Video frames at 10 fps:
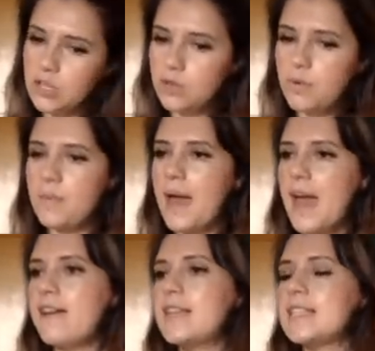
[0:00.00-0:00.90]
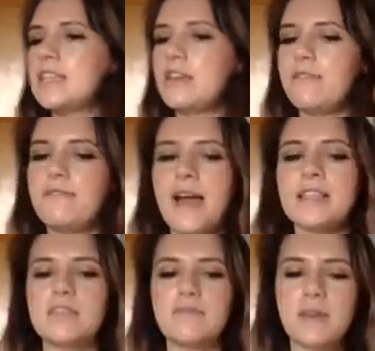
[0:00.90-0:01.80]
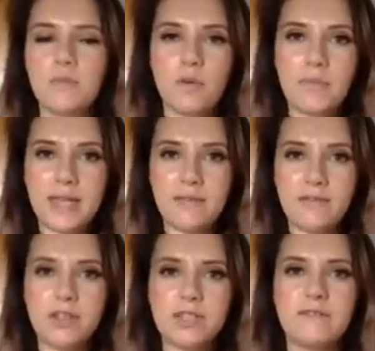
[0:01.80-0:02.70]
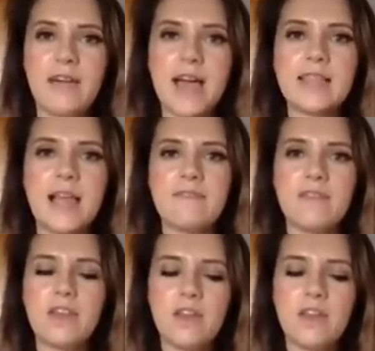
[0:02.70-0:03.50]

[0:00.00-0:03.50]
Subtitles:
You're preparing to find something more meaningful, to find like